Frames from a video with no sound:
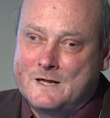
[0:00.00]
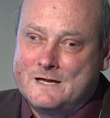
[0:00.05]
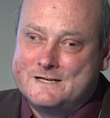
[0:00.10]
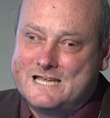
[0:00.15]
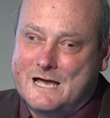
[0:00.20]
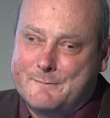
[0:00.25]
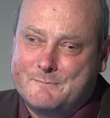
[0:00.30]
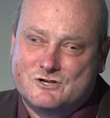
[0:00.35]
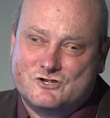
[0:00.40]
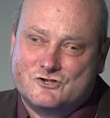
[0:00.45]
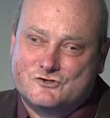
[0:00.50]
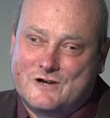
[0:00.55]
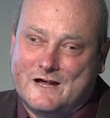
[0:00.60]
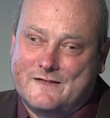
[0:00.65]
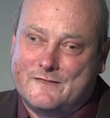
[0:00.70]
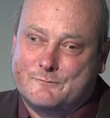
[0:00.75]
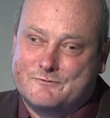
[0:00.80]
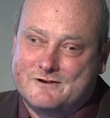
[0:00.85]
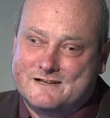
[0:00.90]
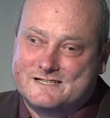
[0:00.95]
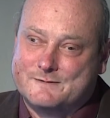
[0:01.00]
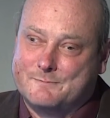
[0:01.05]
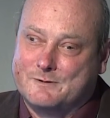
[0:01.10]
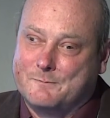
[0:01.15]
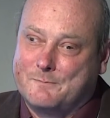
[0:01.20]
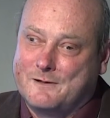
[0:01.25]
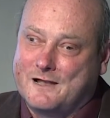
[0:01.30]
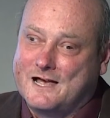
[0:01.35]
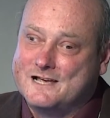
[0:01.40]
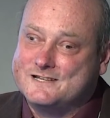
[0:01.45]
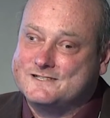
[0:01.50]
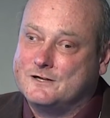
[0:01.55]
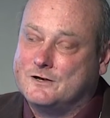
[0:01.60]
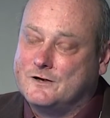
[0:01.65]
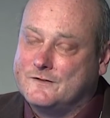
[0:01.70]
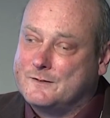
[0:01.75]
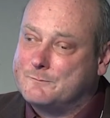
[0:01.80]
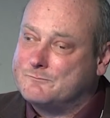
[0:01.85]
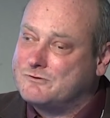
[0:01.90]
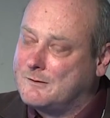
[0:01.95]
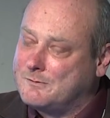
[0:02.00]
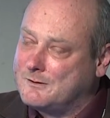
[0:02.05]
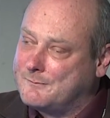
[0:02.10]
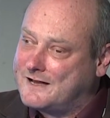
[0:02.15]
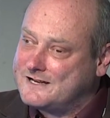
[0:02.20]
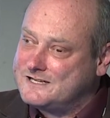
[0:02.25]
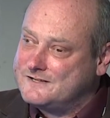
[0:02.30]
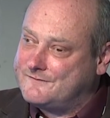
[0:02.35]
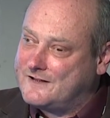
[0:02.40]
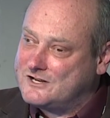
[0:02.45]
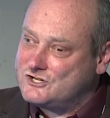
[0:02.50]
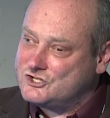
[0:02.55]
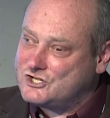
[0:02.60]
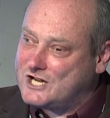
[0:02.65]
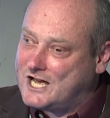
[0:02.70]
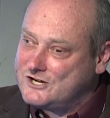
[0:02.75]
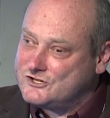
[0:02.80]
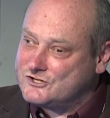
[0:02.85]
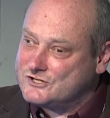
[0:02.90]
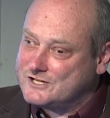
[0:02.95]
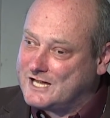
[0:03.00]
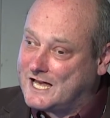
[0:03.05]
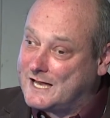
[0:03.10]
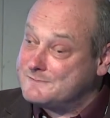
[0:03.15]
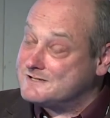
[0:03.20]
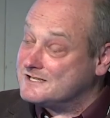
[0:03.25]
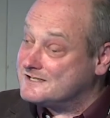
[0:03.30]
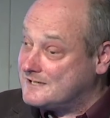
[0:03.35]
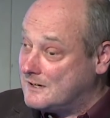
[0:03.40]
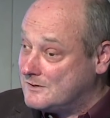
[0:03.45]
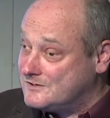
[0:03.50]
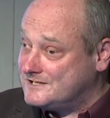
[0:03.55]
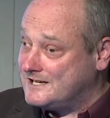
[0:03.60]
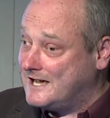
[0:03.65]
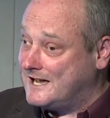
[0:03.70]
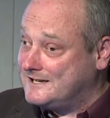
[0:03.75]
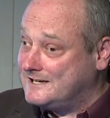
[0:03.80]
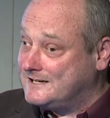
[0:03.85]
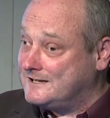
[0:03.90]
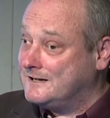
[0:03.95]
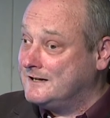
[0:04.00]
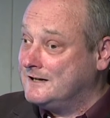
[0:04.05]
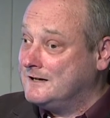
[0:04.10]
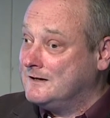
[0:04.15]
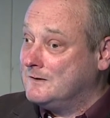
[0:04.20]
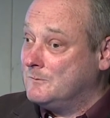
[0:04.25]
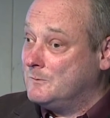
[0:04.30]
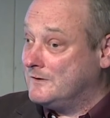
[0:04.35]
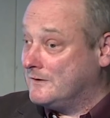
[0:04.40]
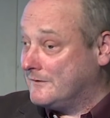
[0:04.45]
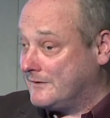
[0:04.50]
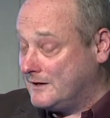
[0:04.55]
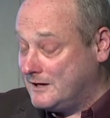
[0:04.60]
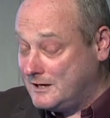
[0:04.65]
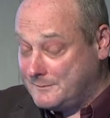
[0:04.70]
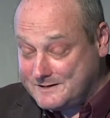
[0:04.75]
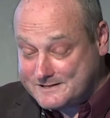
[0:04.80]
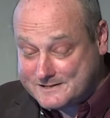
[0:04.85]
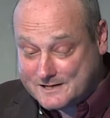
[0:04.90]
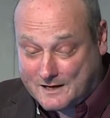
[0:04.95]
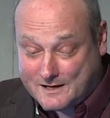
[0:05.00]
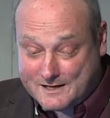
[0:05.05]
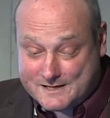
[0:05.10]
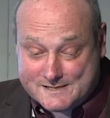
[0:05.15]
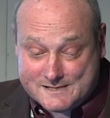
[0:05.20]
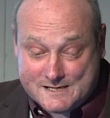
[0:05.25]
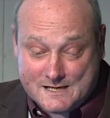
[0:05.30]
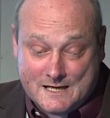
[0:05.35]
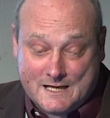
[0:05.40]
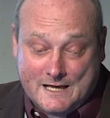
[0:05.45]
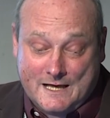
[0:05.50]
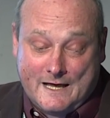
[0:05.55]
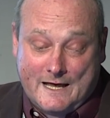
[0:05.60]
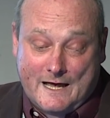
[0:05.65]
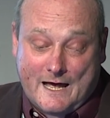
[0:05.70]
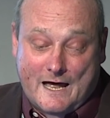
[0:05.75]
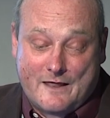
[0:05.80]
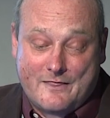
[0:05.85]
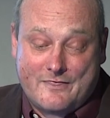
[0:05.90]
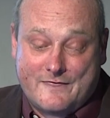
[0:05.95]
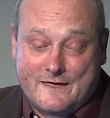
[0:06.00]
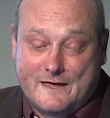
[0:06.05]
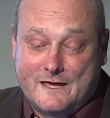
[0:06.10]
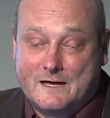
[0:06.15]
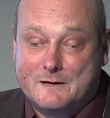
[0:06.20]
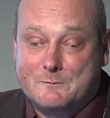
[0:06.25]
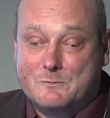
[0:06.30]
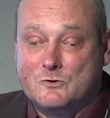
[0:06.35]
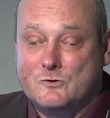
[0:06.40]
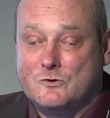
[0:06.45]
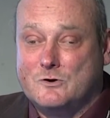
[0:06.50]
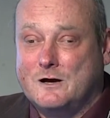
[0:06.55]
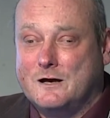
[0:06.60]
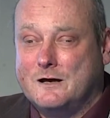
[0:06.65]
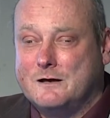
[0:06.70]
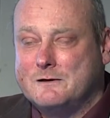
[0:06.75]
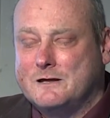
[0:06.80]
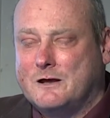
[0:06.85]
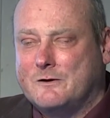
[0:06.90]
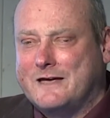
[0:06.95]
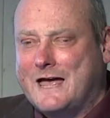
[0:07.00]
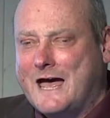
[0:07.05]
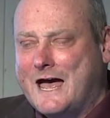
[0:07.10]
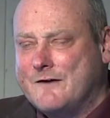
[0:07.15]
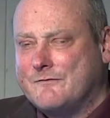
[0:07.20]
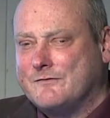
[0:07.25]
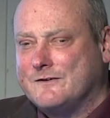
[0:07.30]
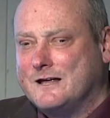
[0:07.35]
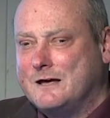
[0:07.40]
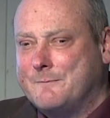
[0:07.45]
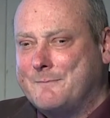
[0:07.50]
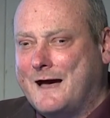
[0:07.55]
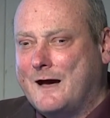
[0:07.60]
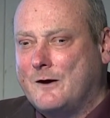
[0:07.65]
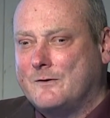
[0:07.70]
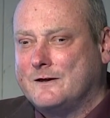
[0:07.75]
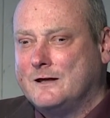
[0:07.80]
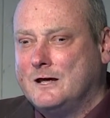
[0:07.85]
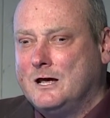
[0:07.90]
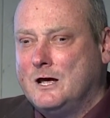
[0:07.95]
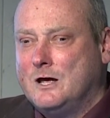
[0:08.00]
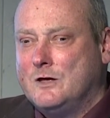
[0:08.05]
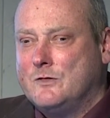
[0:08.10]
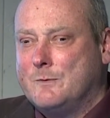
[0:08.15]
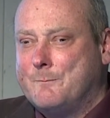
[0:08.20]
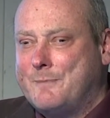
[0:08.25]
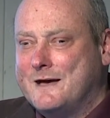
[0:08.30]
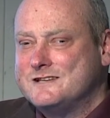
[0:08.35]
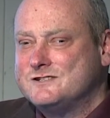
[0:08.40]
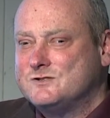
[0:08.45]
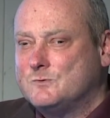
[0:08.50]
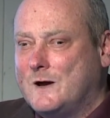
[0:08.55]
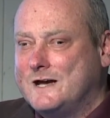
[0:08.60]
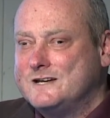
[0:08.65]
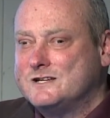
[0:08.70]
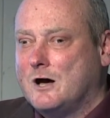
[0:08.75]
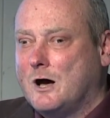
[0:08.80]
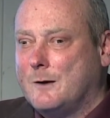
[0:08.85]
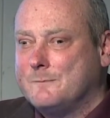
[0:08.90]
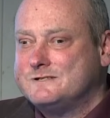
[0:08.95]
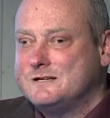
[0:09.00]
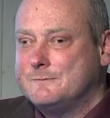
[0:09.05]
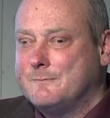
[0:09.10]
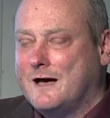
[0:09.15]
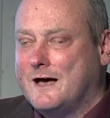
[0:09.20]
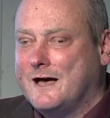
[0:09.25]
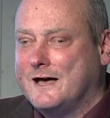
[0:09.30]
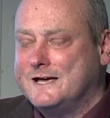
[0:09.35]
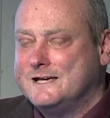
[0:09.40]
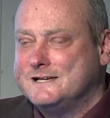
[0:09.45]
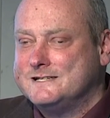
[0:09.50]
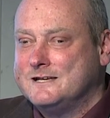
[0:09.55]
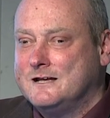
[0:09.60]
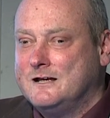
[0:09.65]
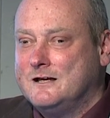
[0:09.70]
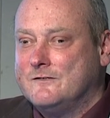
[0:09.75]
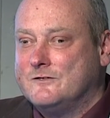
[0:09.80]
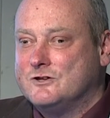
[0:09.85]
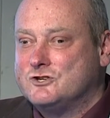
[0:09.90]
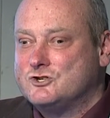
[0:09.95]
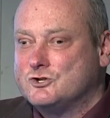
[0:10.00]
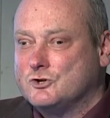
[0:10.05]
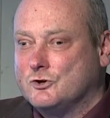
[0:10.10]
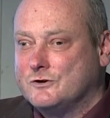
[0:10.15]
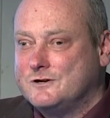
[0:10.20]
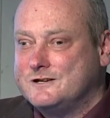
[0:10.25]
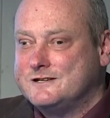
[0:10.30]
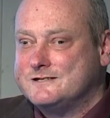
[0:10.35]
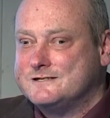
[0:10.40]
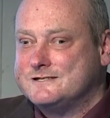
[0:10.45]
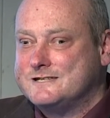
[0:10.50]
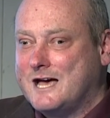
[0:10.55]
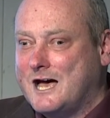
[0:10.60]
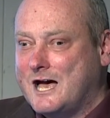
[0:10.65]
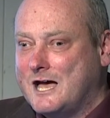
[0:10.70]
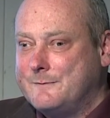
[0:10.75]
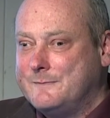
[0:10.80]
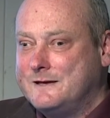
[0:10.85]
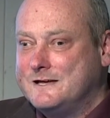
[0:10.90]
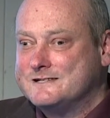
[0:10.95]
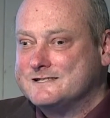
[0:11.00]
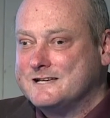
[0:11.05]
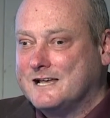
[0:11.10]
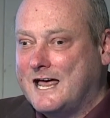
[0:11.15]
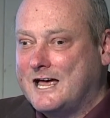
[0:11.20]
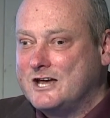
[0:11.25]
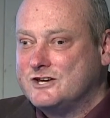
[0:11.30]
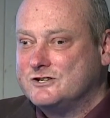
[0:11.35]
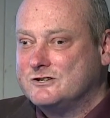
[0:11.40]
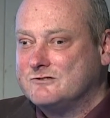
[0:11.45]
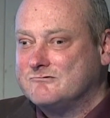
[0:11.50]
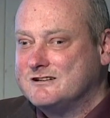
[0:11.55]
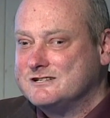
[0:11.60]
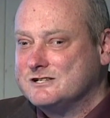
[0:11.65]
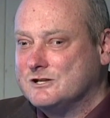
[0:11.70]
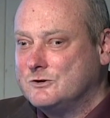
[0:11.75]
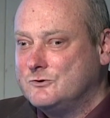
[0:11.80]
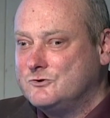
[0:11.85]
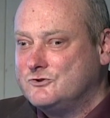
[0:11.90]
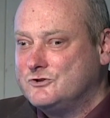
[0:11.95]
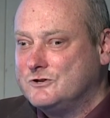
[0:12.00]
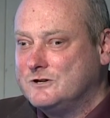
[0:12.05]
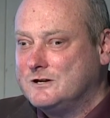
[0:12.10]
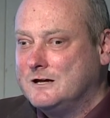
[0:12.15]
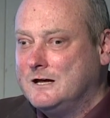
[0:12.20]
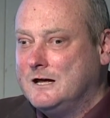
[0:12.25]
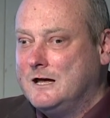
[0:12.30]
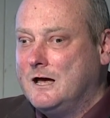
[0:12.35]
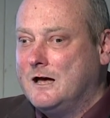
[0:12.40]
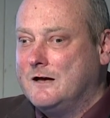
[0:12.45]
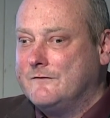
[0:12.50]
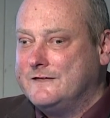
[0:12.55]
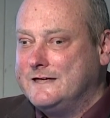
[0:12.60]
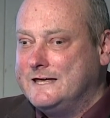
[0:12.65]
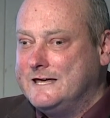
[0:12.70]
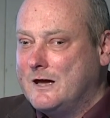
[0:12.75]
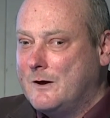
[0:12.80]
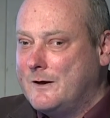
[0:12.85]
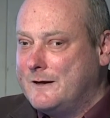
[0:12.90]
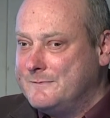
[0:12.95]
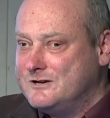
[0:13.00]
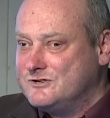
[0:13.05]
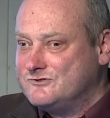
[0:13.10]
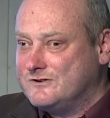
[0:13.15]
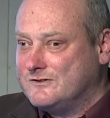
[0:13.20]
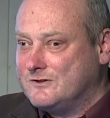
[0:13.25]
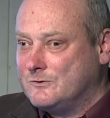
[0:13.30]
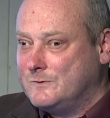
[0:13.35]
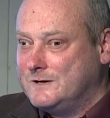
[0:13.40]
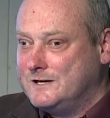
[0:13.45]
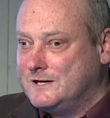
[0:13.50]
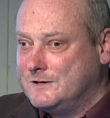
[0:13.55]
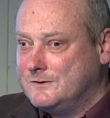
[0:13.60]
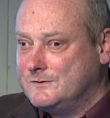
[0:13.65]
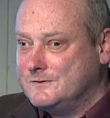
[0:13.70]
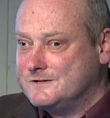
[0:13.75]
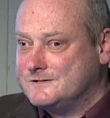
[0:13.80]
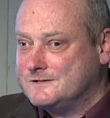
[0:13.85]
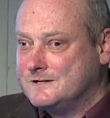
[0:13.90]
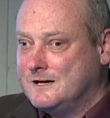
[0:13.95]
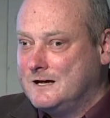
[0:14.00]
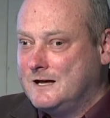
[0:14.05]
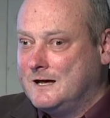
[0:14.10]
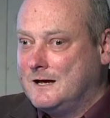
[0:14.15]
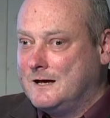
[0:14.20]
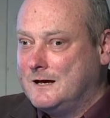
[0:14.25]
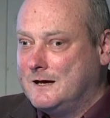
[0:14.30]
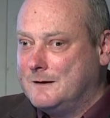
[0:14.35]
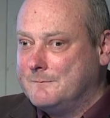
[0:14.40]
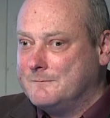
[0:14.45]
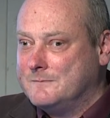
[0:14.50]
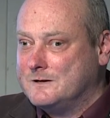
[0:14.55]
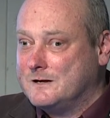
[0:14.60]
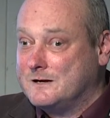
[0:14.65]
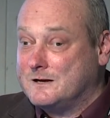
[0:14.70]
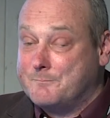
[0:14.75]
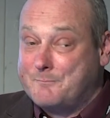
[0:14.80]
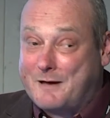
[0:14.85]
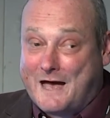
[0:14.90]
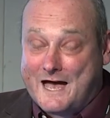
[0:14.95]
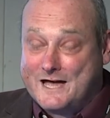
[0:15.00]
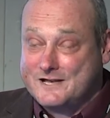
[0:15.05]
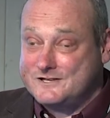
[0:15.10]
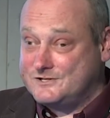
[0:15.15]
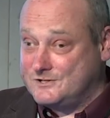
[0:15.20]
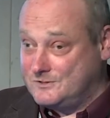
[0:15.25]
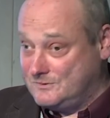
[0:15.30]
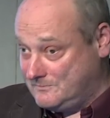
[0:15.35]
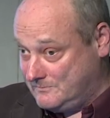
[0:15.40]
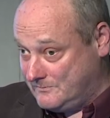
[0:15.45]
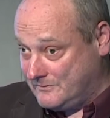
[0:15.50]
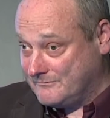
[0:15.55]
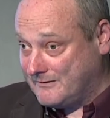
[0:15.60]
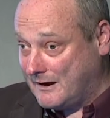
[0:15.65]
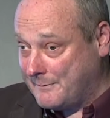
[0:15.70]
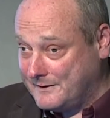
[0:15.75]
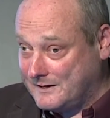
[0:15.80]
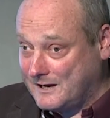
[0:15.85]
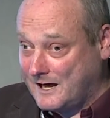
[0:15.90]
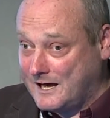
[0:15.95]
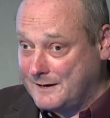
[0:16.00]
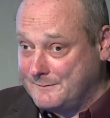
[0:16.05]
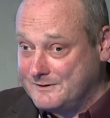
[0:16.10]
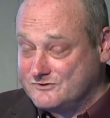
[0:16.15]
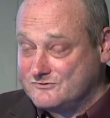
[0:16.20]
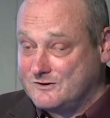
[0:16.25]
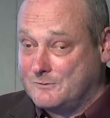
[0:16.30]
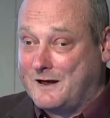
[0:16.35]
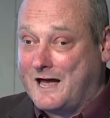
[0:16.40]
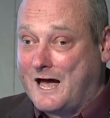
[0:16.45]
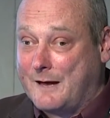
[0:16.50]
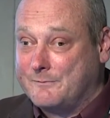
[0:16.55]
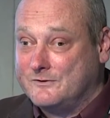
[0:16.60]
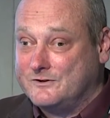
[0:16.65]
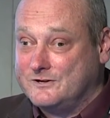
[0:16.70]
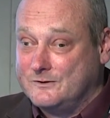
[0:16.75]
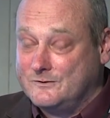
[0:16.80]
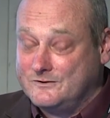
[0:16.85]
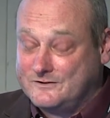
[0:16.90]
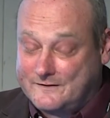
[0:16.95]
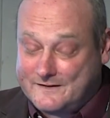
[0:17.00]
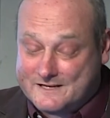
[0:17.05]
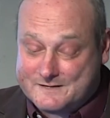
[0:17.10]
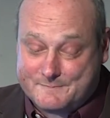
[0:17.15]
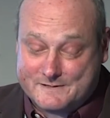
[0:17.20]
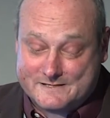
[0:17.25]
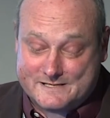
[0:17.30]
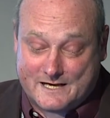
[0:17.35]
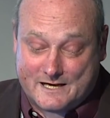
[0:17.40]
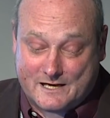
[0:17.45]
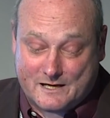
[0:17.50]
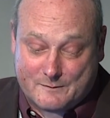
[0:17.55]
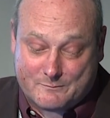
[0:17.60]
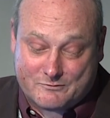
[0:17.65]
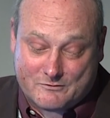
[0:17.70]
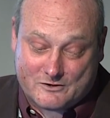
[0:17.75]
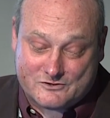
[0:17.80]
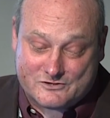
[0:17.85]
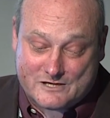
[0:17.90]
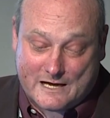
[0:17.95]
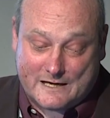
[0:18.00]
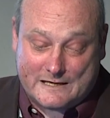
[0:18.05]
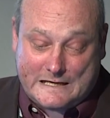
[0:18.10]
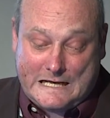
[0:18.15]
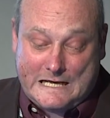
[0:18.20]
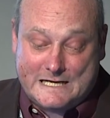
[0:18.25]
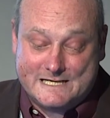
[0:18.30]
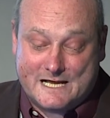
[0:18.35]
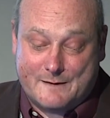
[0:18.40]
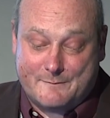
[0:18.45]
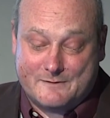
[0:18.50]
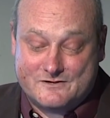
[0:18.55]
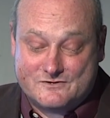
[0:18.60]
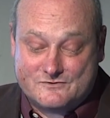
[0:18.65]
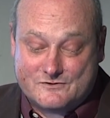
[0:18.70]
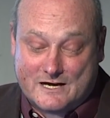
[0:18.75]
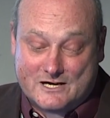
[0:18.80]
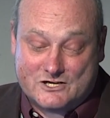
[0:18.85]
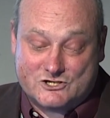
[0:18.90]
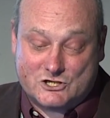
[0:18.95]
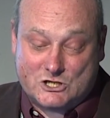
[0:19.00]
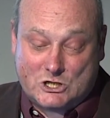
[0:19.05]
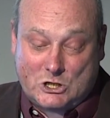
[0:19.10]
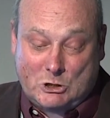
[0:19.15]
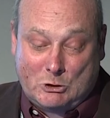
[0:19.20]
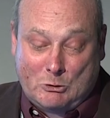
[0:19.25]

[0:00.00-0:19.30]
demonstrate the principle applies to other problematic vegetation types associated with other herbicides, and think more carefully about the best way to optimize the choice, timing, selection and resolution of the EO imagery that we use, compared to the rapid eye imagery we happen to use in this particular project demonstration.